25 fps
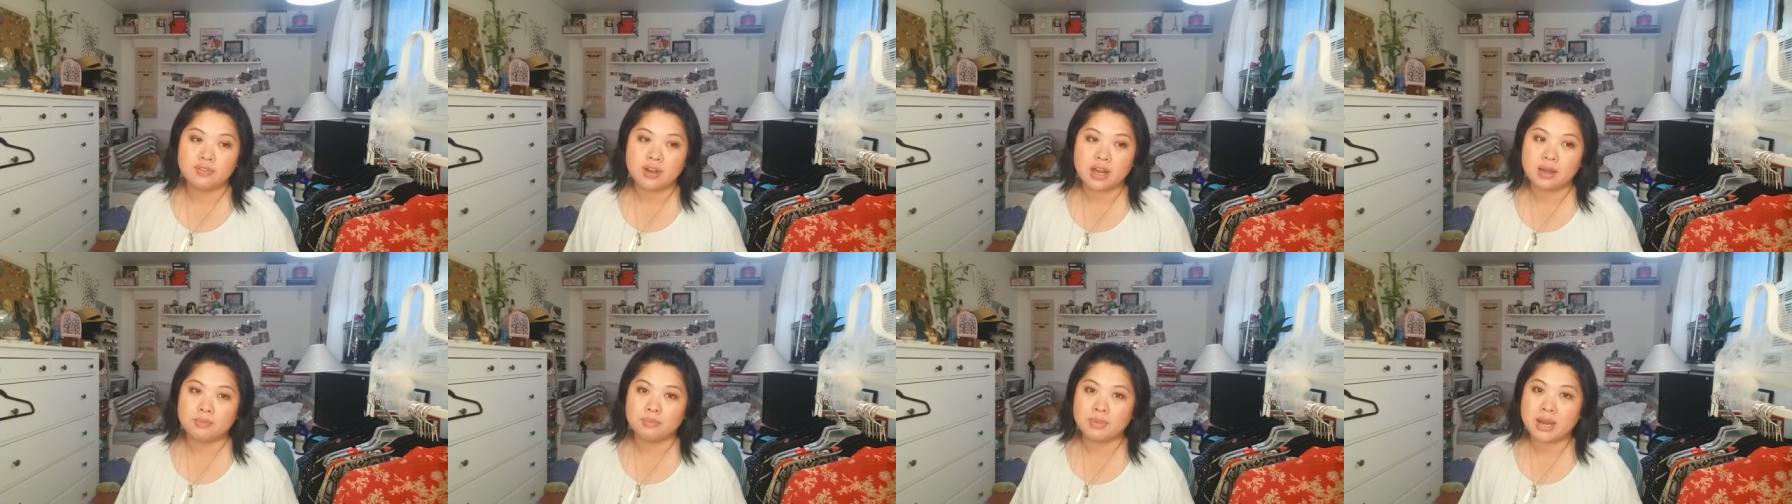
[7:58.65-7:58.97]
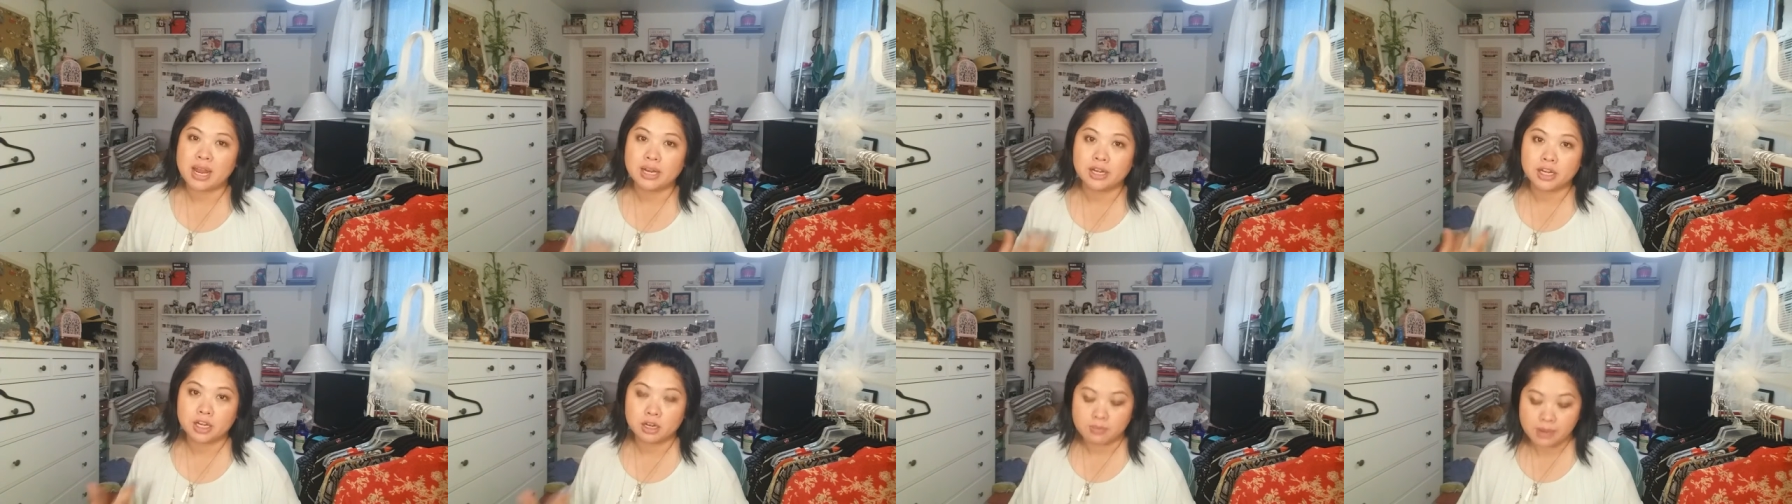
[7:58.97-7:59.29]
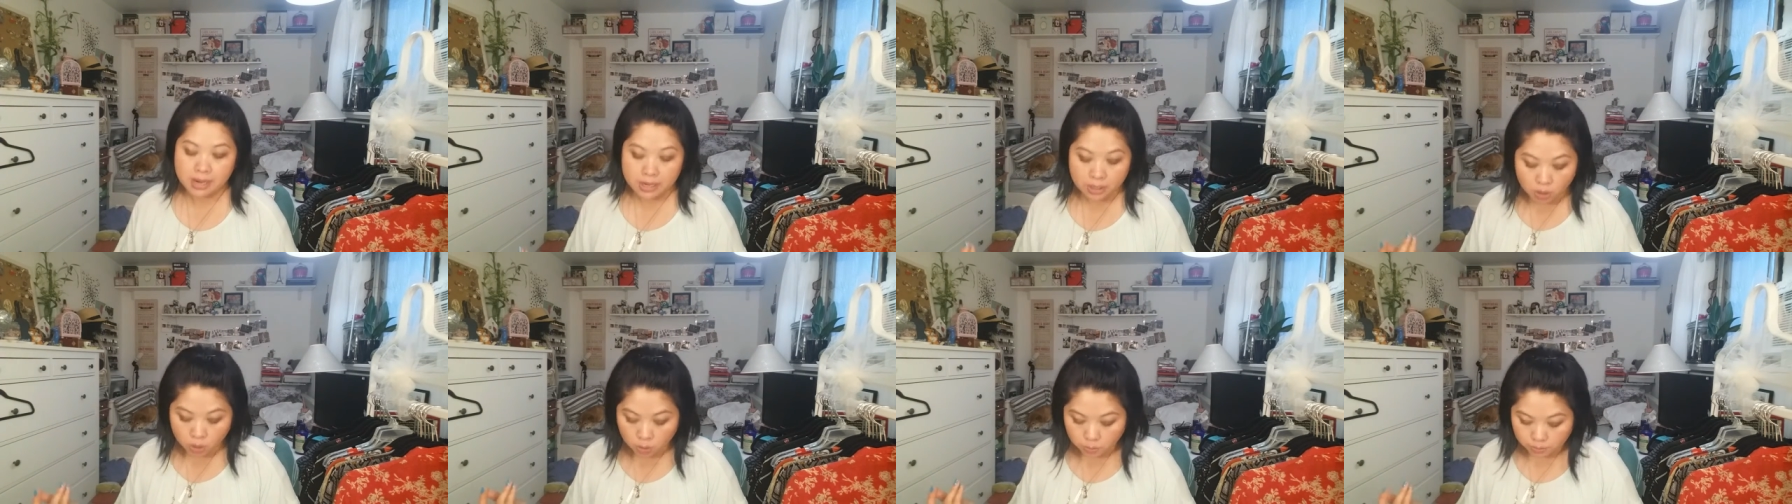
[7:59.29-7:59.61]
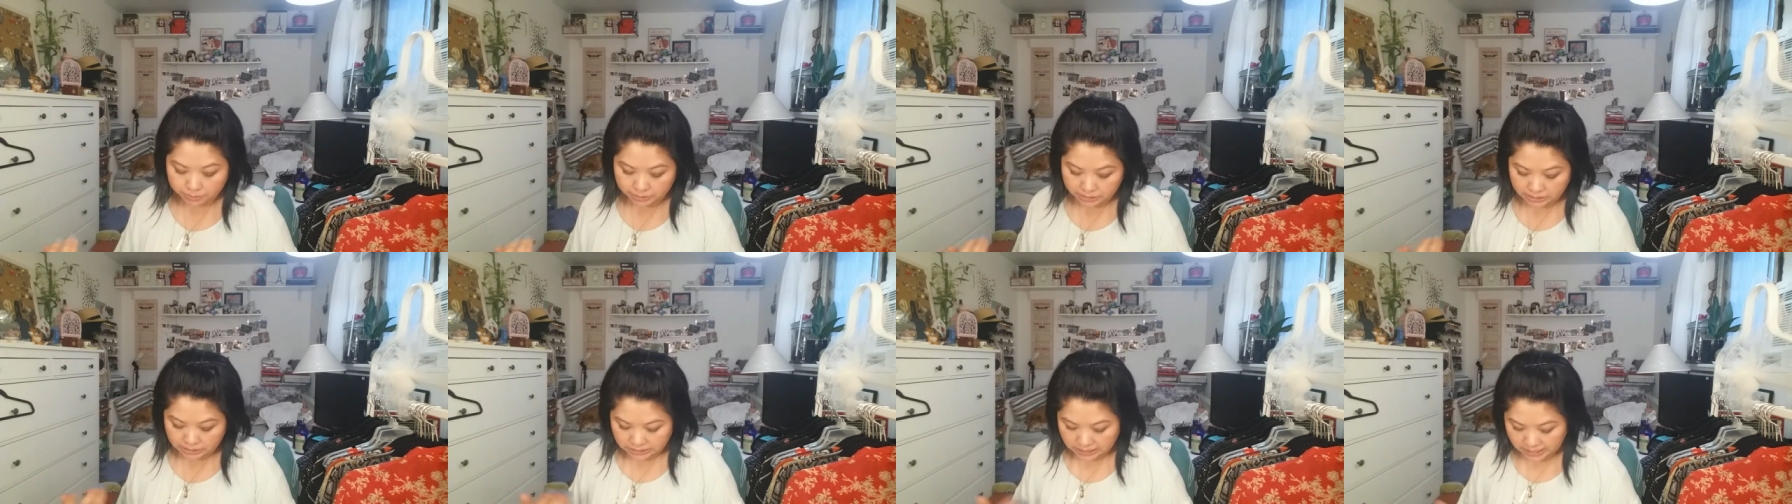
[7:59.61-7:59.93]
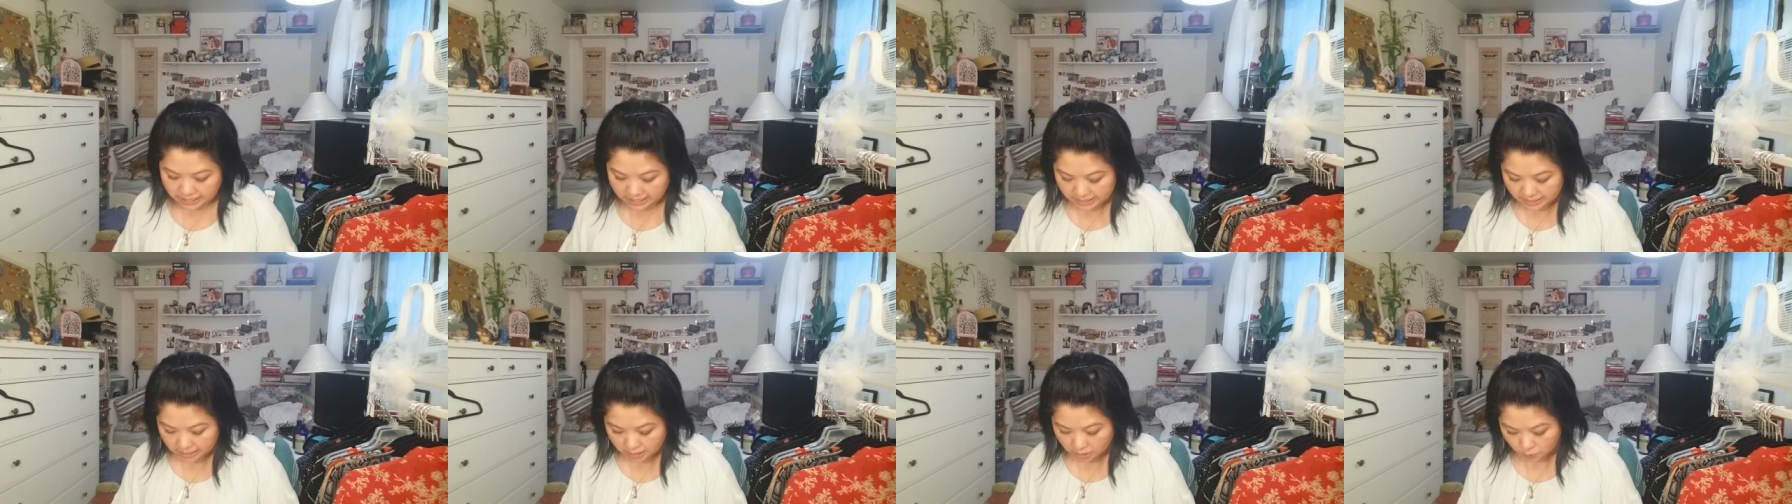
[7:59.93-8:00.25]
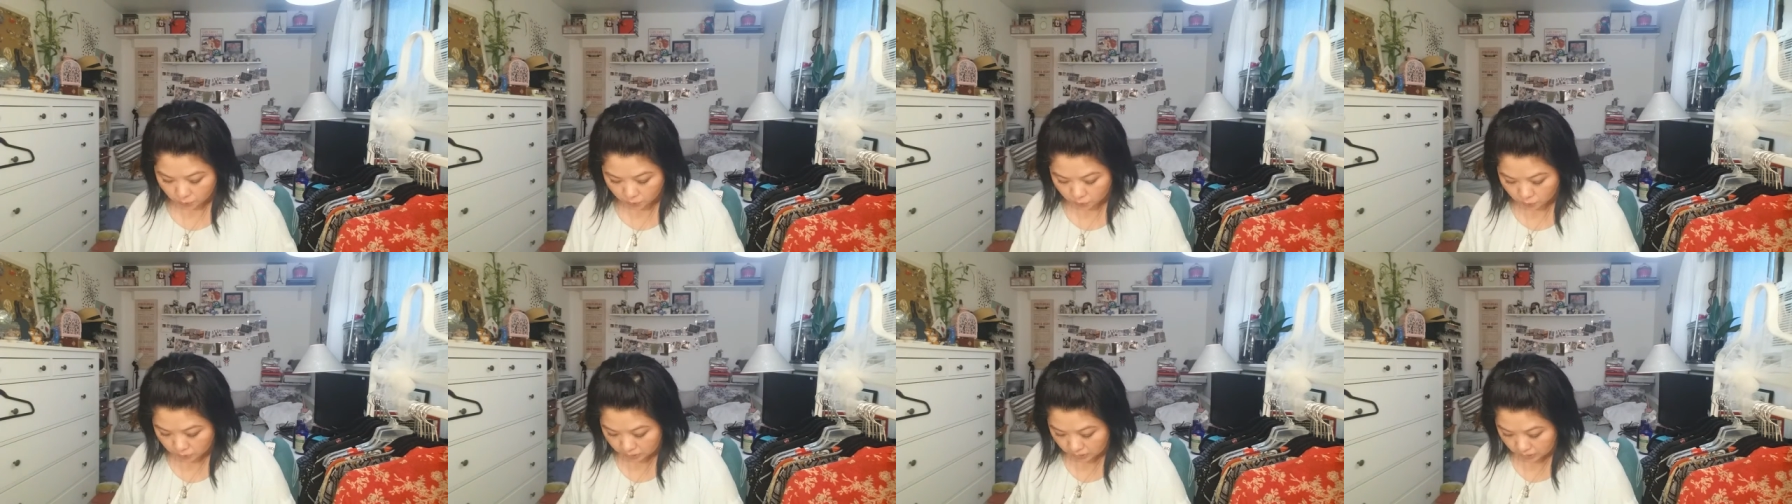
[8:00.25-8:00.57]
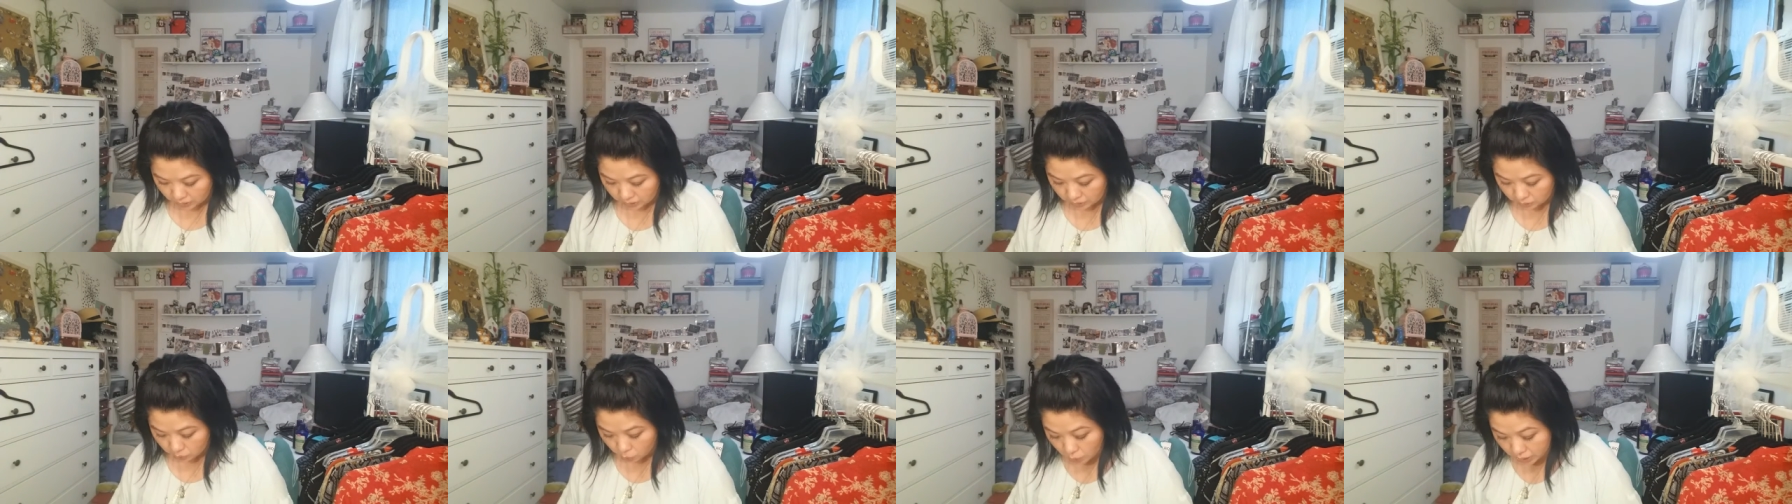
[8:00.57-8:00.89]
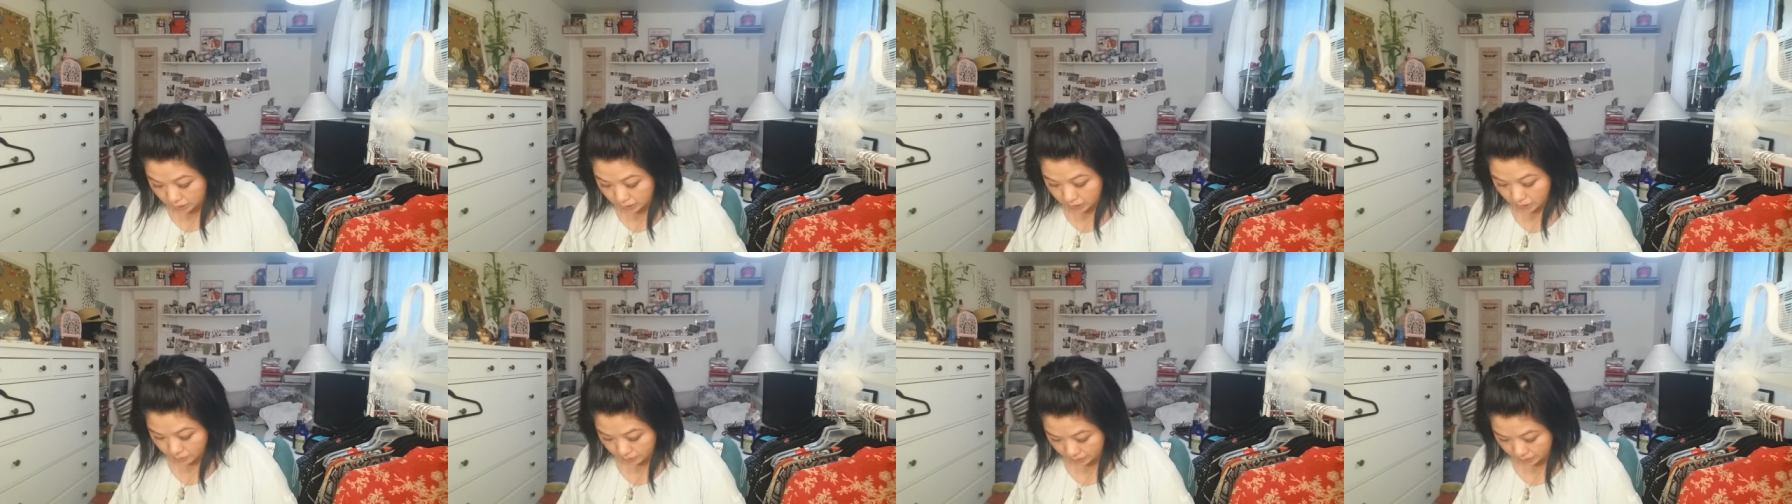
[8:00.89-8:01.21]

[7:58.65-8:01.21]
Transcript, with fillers: I'm not near my notebook and I quickly